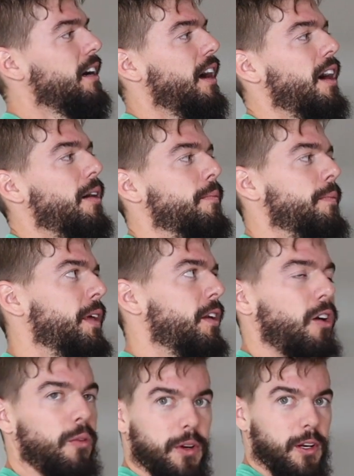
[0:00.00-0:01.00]
And
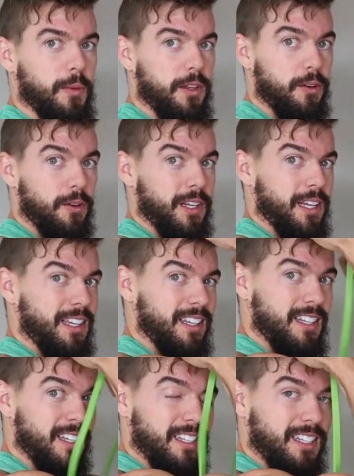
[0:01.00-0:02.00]
all we're gonna be doing
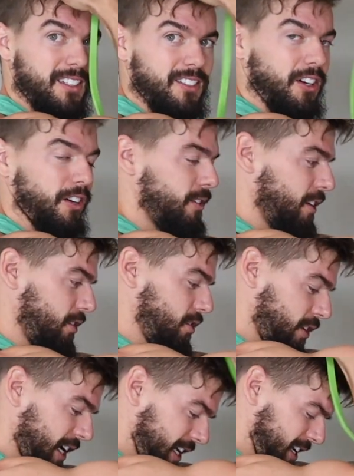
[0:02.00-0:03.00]
is curling
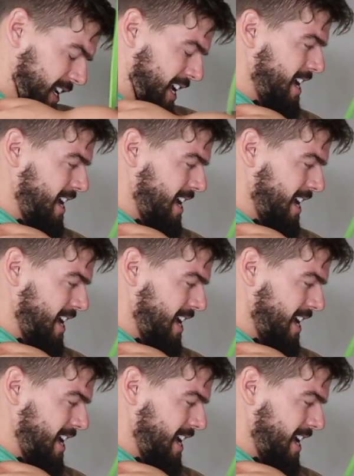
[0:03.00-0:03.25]
straight in.